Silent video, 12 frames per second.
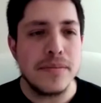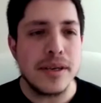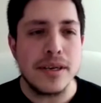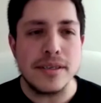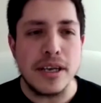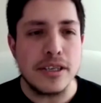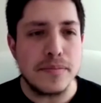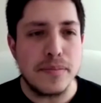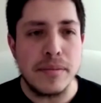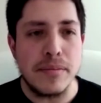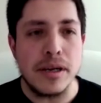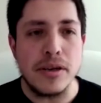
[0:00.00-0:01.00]
because I'll
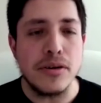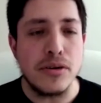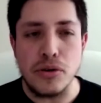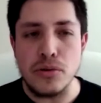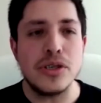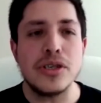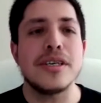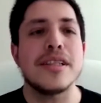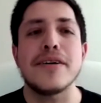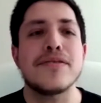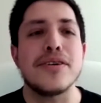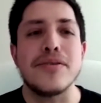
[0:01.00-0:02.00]
spend money on Gucci
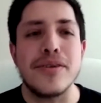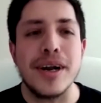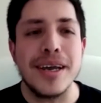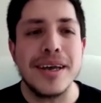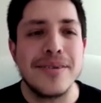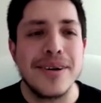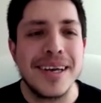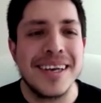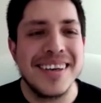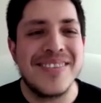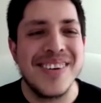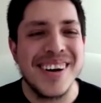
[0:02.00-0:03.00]
left and right.
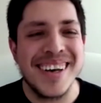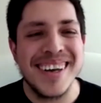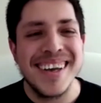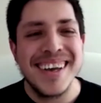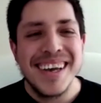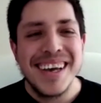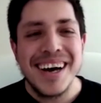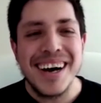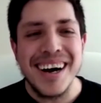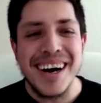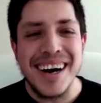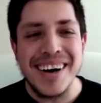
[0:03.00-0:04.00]
But
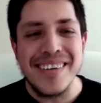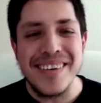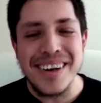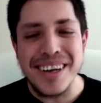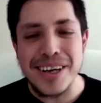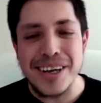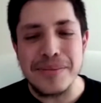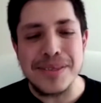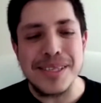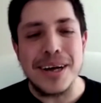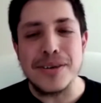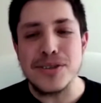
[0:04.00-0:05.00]
when it comes
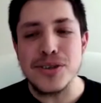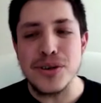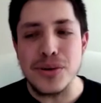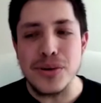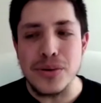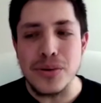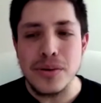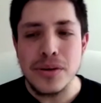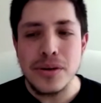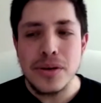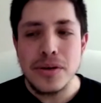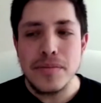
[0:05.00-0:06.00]
down to
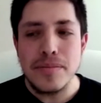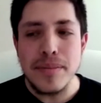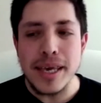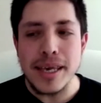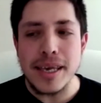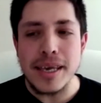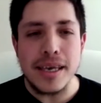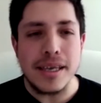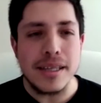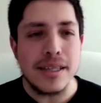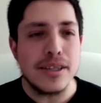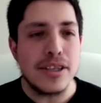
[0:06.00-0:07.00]

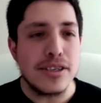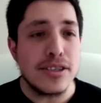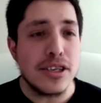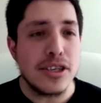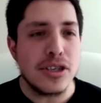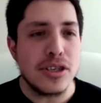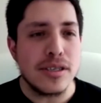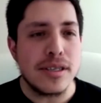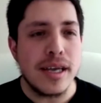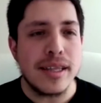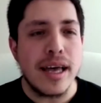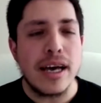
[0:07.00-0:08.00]
making decisions
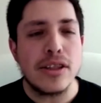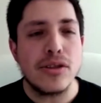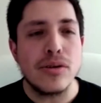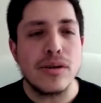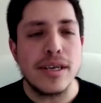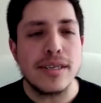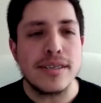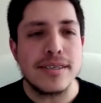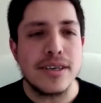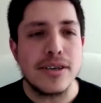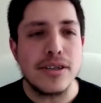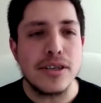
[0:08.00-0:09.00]
that I don't
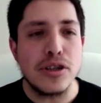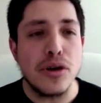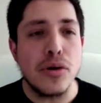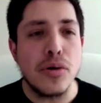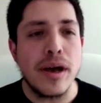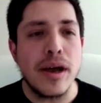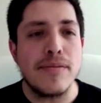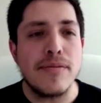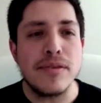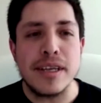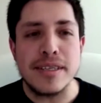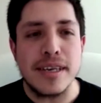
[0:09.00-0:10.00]
necessarily know
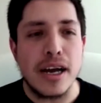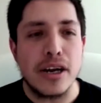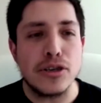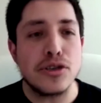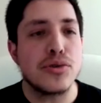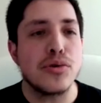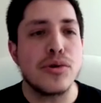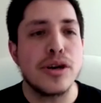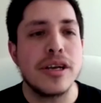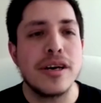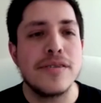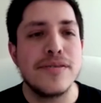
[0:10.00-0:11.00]
the entire
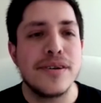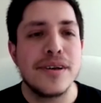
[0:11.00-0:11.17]
story of,